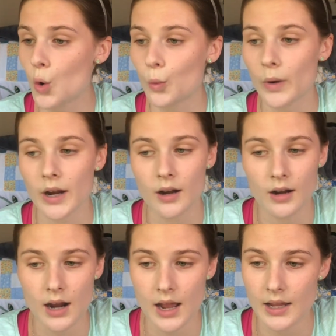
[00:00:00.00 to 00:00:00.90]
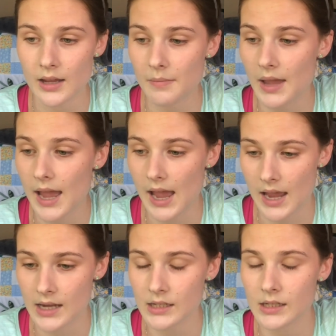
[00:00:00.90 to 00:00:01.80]
where I am
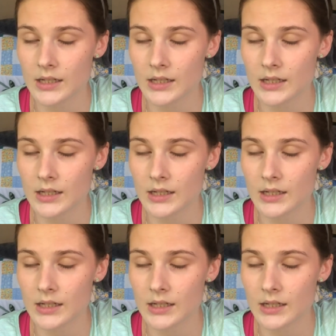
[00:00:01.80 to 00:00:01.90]
at.